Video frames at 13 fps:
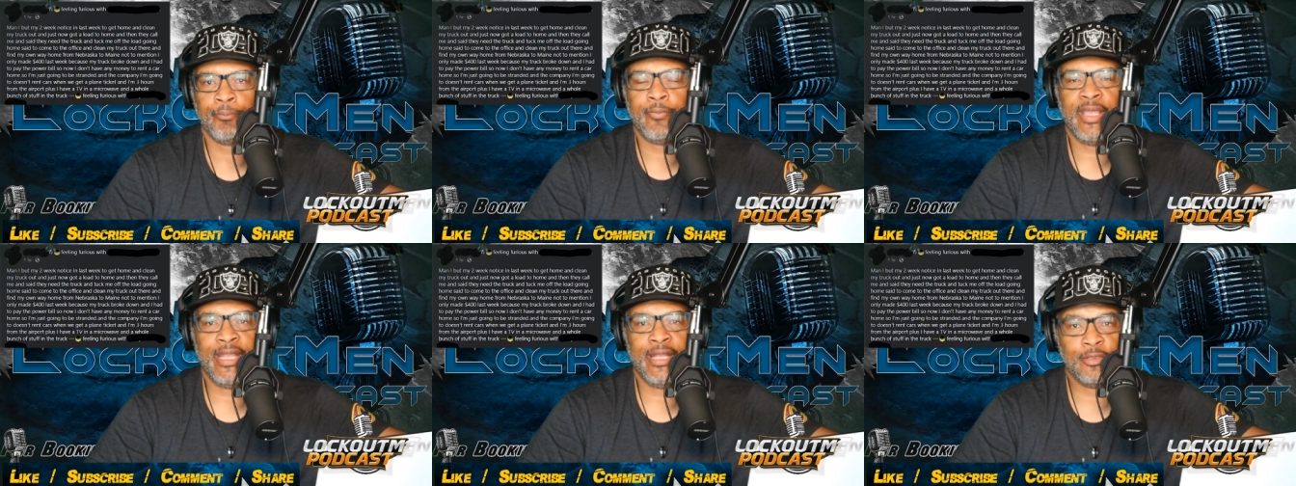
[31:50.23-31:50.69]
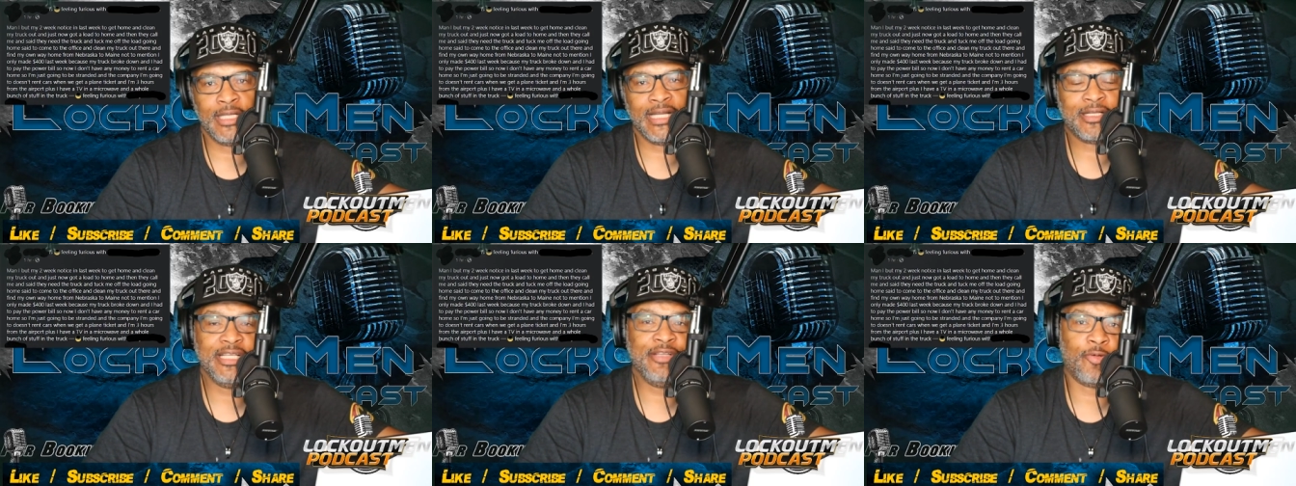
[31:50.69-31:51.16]
And
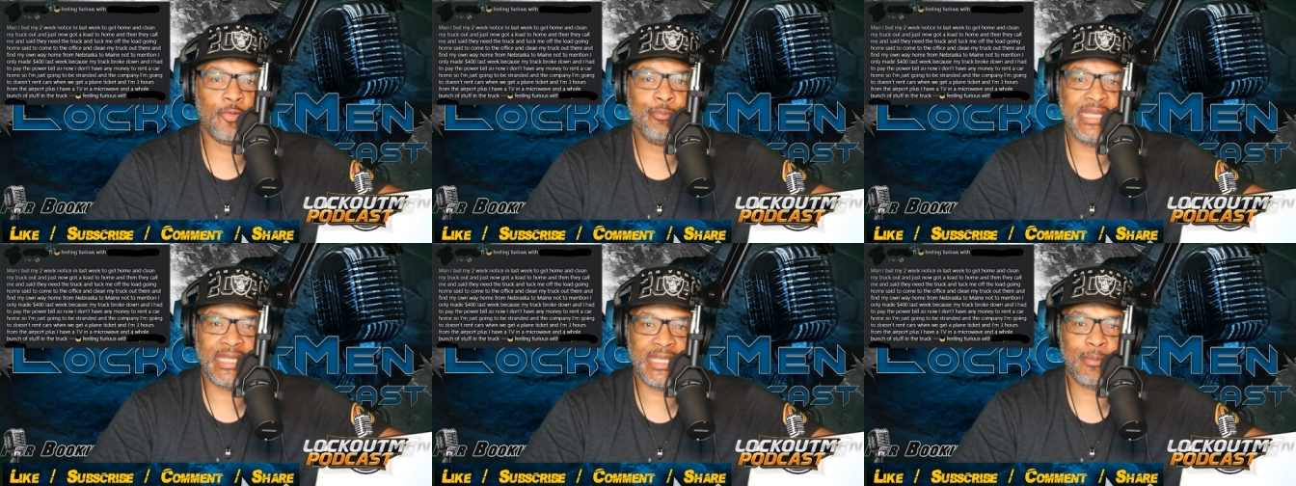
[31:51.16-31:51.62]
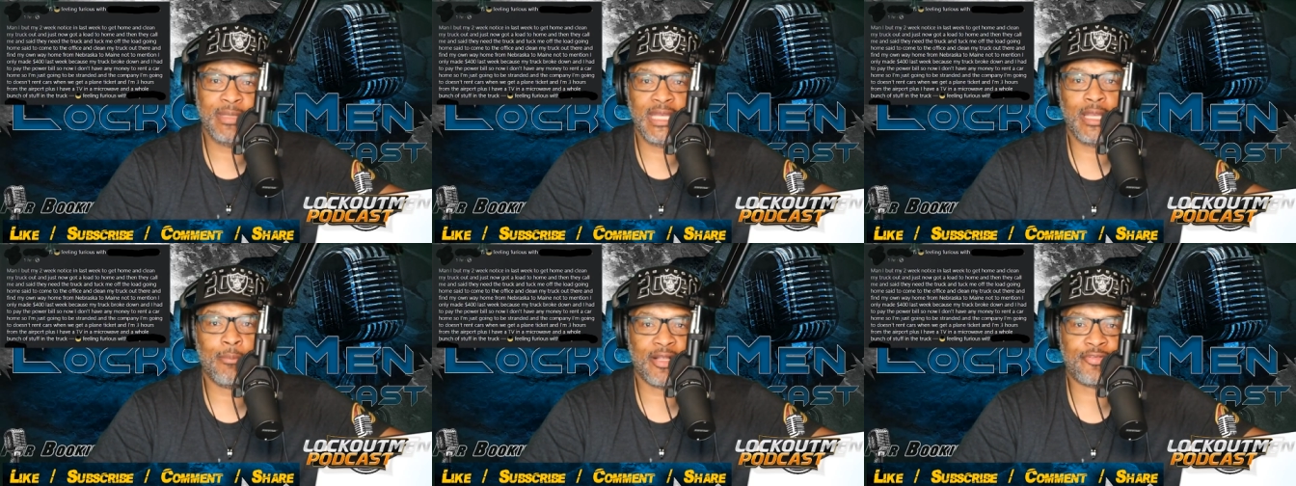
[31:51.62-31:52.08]
luckily for me, me
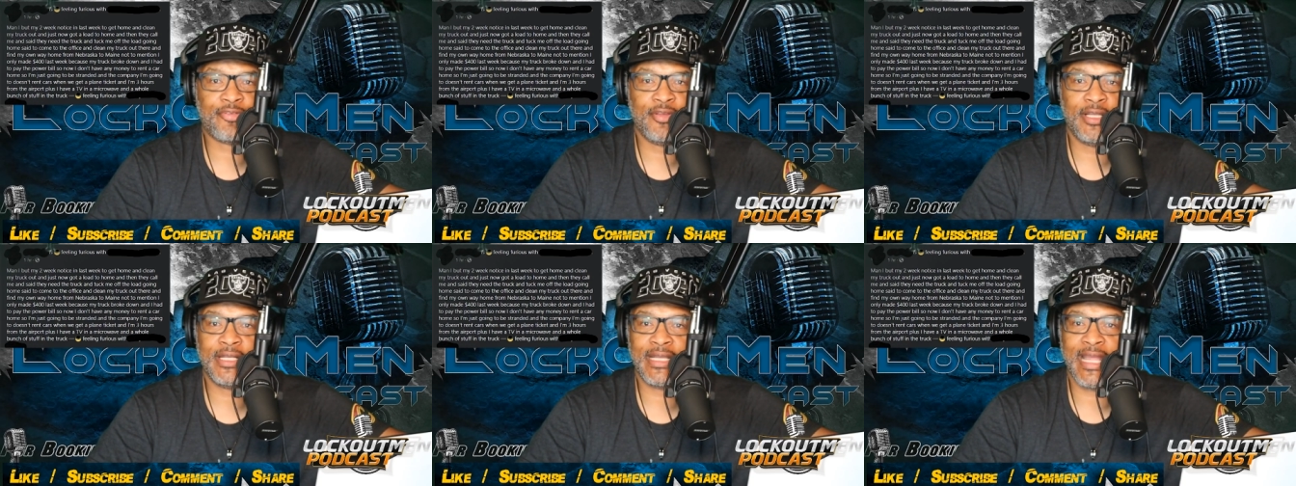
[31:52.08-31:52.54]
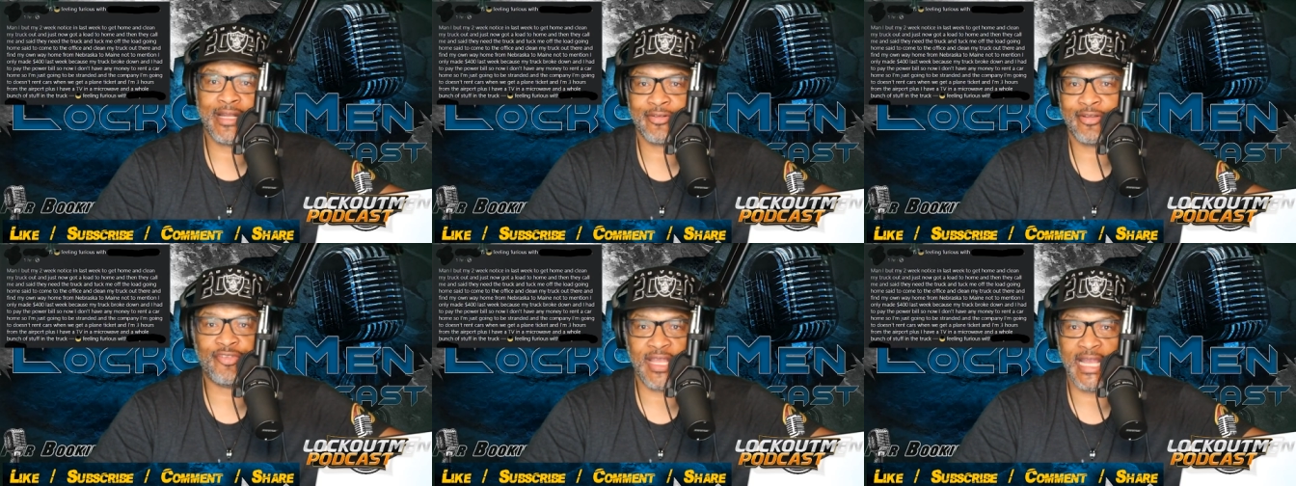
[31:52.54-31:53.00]
and my son got
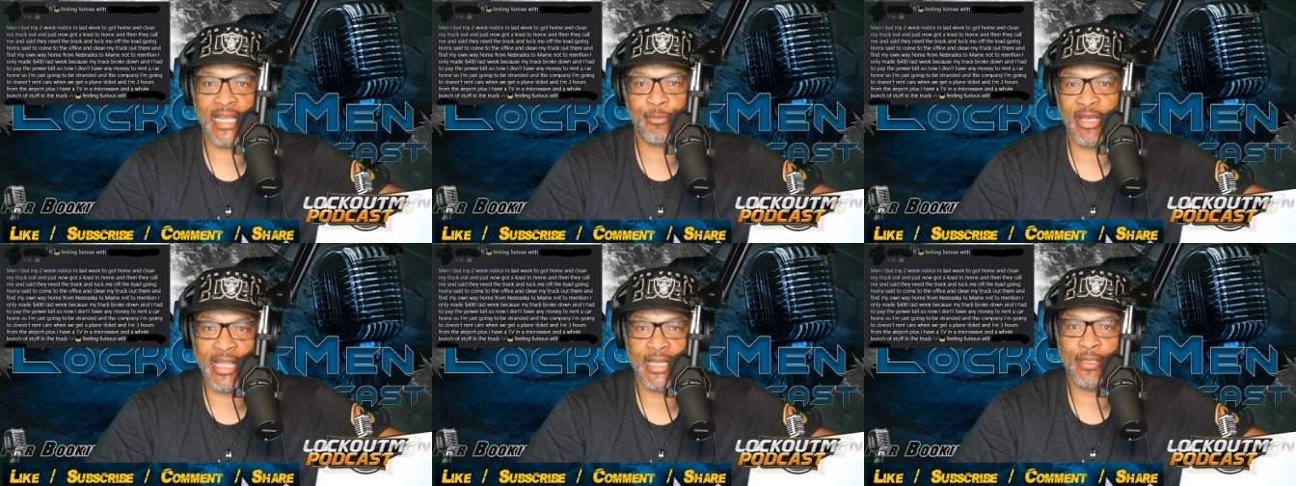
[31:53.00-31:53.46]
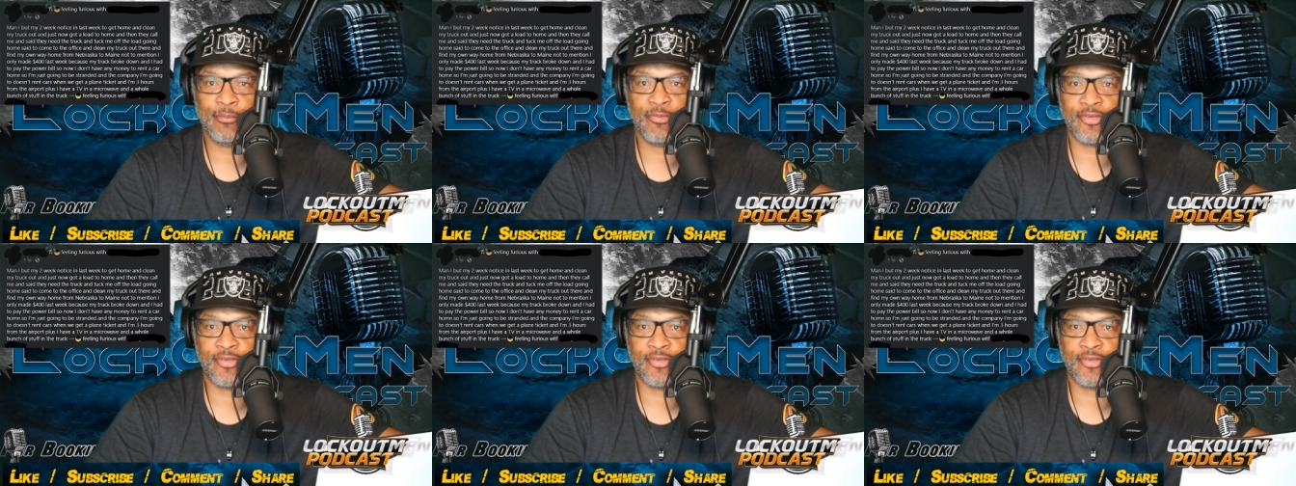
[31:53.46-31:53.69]
the same name.